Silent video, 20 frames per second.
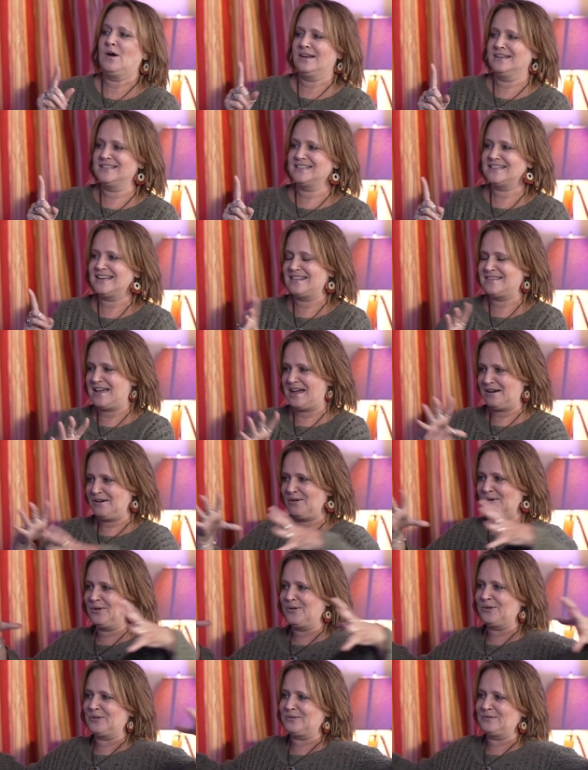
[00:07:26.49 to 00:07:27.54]
once in that
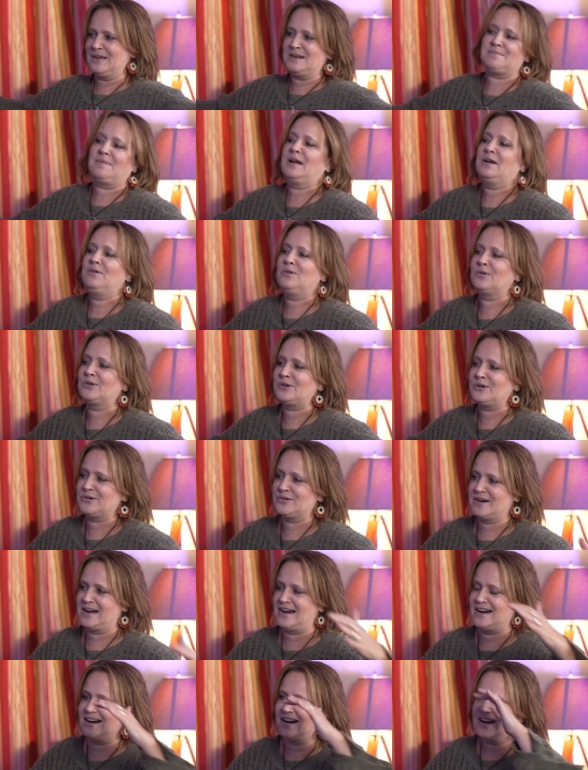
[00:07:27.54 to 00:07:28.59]
whole in my whole
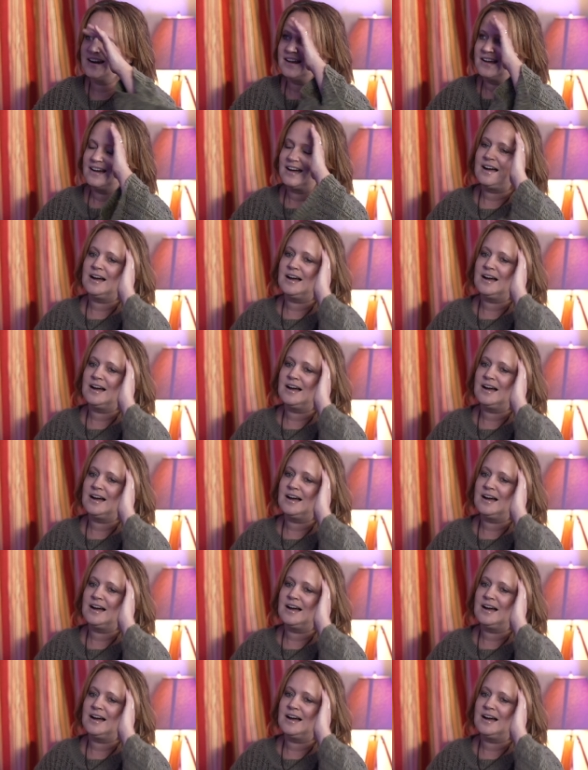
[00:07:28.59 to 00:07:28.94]
career